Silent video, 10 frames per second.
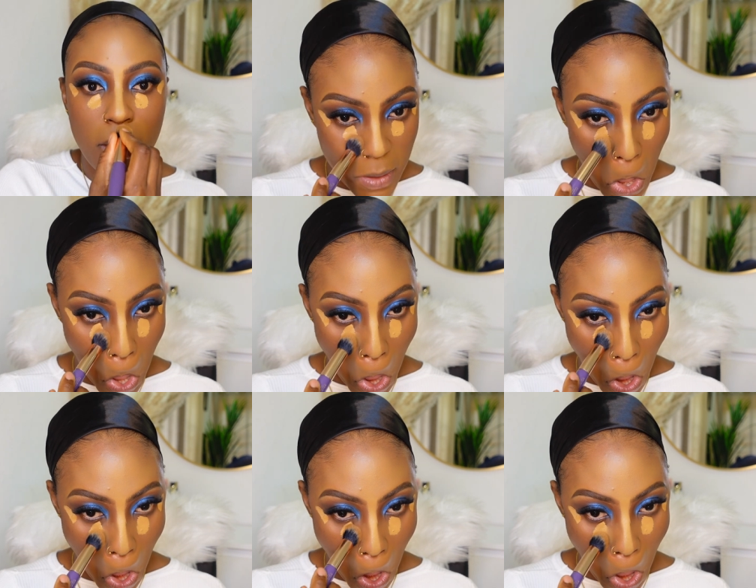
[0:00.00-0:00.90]
So I'm gonna
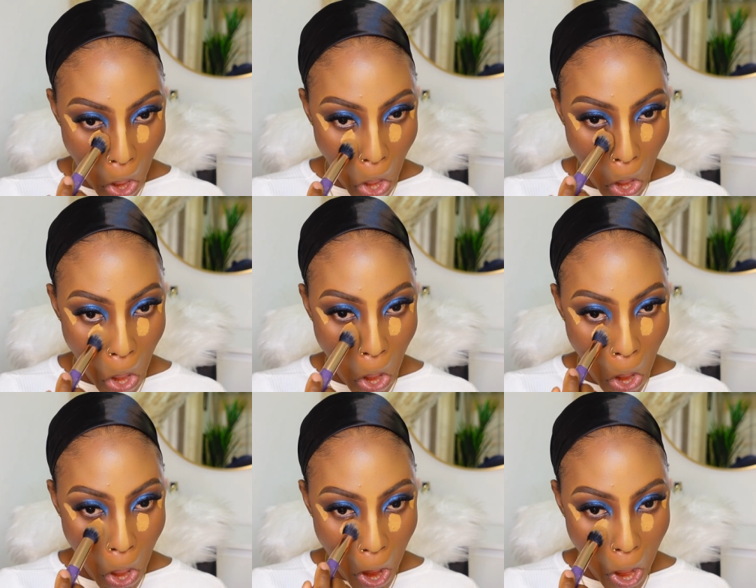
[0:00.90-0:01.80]
start off with
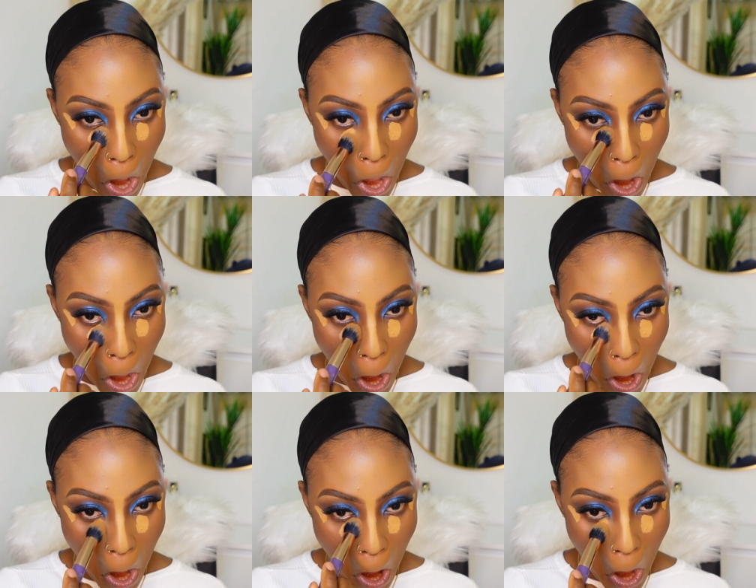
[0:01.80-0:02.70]
blending what's under
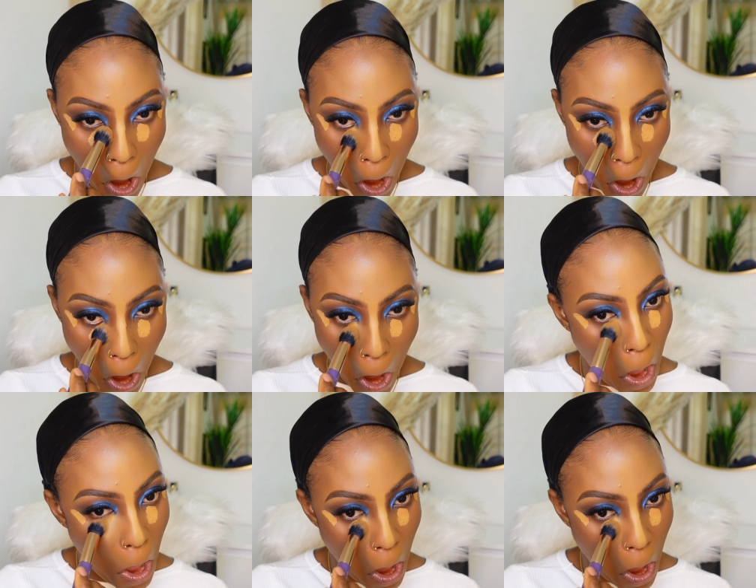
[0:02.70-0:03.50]
my eyes.